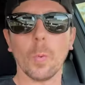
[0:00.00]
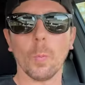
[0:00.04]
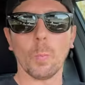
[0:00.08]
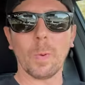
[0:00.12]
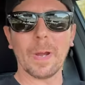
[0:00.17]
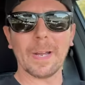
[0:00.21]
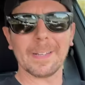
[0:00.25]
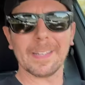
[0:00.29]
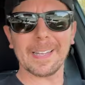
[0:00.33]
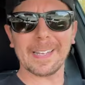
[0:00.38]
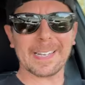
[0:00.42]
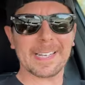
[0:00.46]

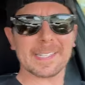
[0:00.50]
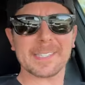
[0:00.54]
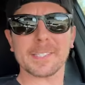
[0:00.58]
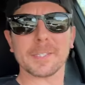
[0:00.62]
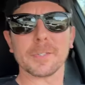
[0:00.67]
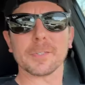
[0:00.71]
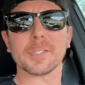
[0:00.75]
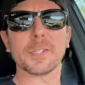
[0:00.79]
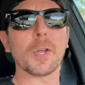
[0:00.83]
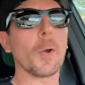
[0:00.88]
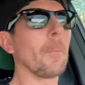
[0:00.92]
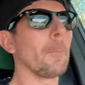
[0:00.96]
Well, I guess
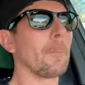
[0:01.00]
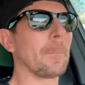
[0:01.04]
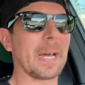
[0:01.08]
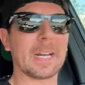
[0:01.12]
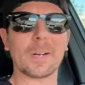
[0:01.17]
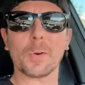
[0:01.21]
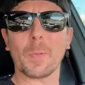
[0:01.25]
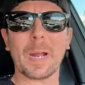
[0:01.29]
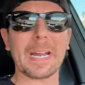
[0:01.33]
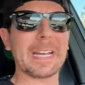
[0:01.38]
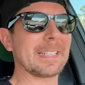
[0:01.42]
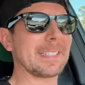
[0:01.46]
there's no
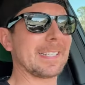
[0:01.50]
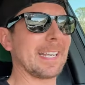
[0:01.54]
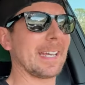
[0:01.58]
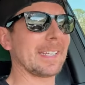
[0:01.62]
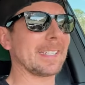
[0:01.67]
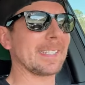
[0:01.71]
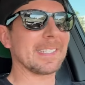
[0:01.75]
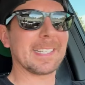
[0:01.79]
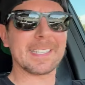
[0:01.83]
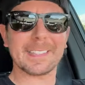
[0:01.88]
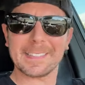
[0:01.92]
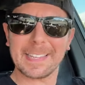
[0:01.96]
better way to
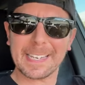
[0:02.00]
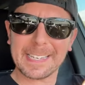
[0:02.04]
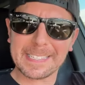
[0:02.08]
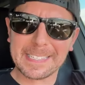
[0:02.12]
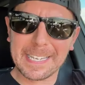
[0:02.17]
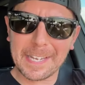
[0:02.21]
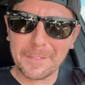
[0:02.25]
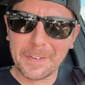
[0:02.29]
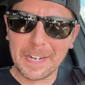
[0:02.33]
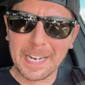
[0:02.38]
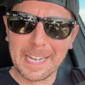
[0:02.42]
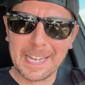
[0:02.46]
test it than
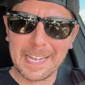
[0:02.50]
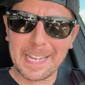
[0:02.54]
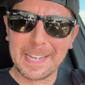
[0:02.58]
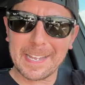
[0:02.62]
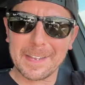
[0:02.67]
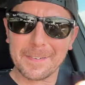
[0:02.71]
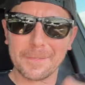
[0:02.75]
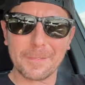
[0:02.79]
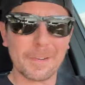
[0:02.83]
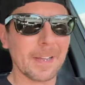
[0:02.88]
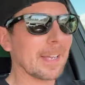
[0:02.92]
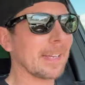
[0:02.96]
give it a
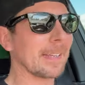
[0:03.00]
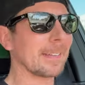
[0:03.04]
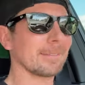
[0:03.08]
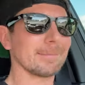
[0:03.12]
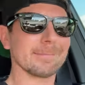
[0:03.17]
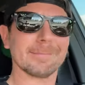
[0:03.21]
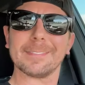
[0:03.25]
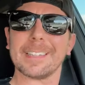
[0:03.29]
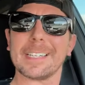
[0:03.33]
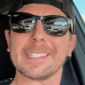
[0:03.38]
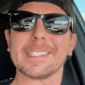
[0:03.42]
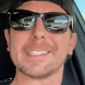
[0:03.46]
hit, right?
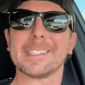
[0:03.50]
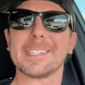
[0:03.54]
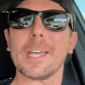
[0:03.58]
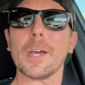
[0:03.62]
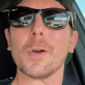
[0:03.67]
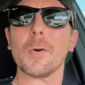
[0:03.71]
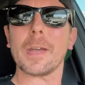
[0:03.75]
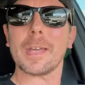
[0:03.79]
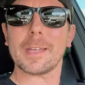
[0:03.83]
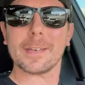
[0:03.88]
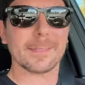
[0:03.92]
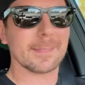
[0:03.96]
Let's
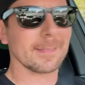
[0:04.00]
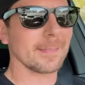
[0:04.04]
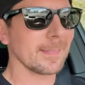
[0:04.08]
do it.